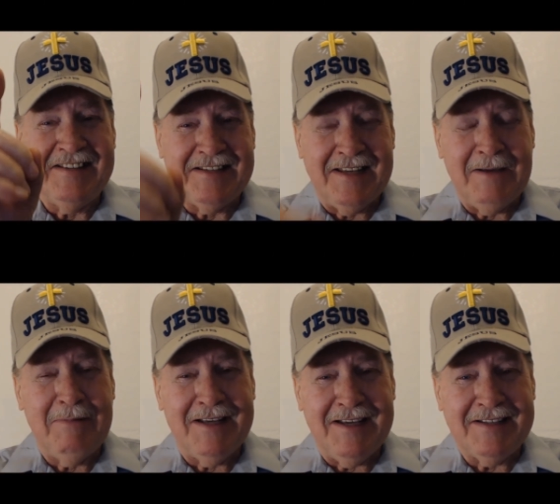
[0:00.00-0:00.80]
Stay
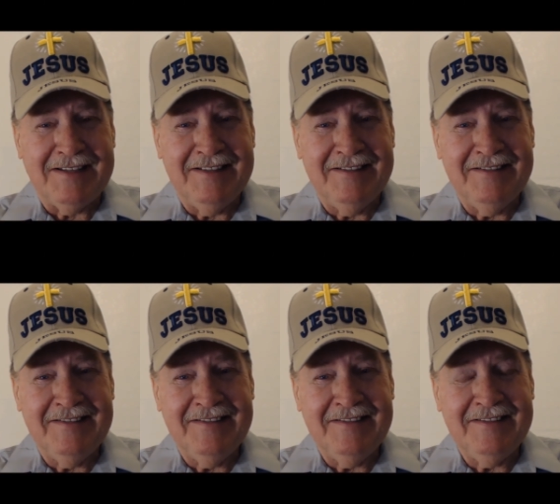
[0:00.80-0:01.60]
blessed.
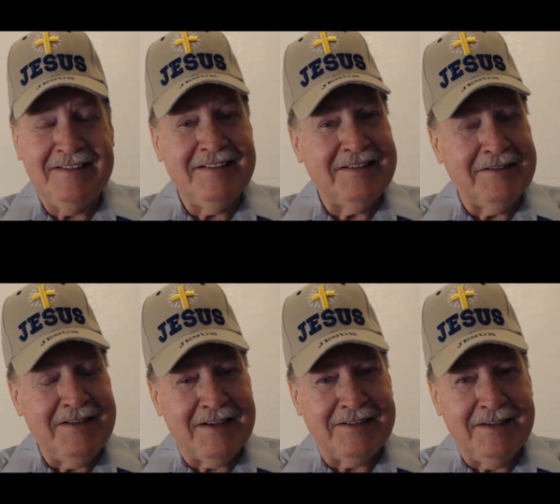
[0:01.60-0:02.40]
Until
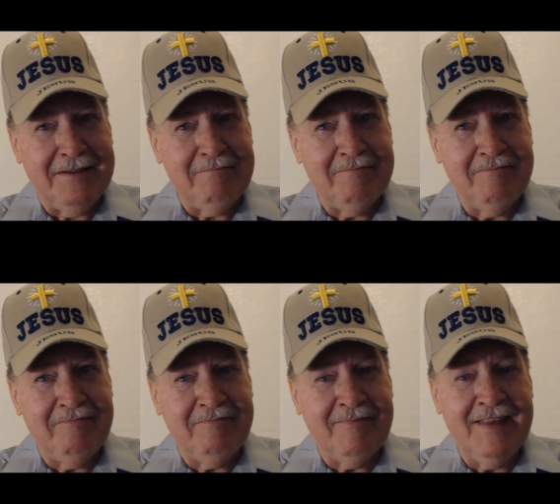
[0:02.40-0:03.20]
next time,
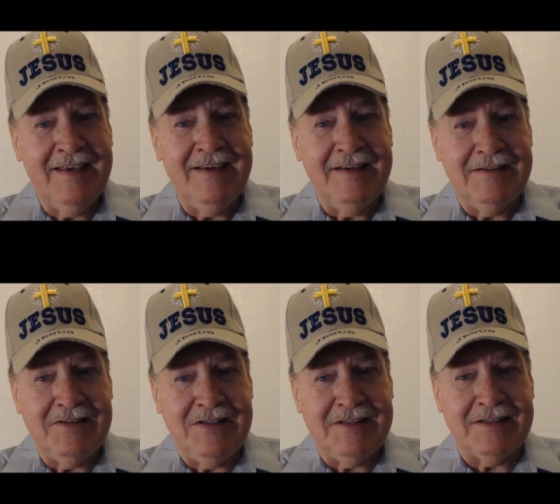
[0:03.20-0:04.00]
in
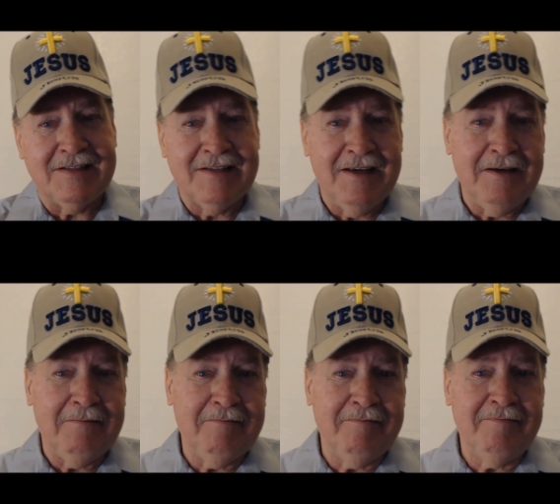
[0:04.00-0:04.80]
Jesus'
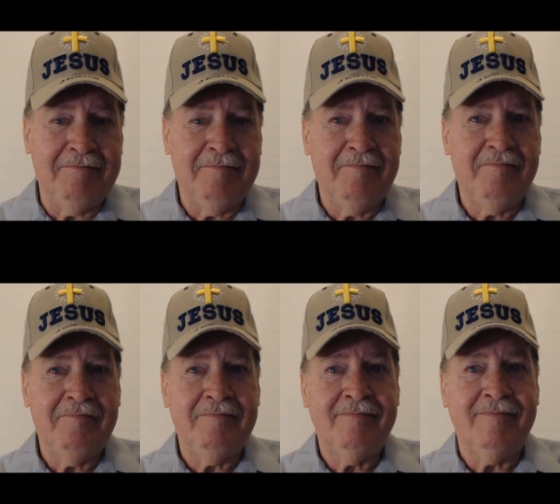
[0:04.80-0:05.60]
name,
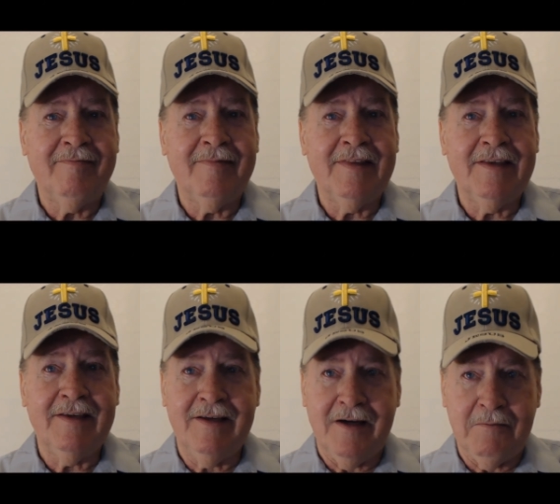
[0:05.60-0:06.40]

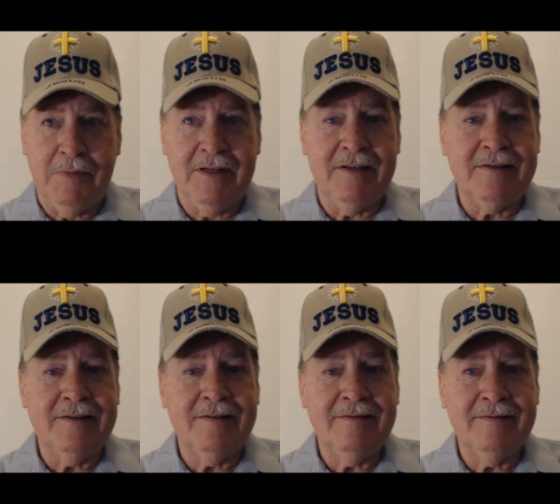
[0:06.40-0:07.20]
God bless.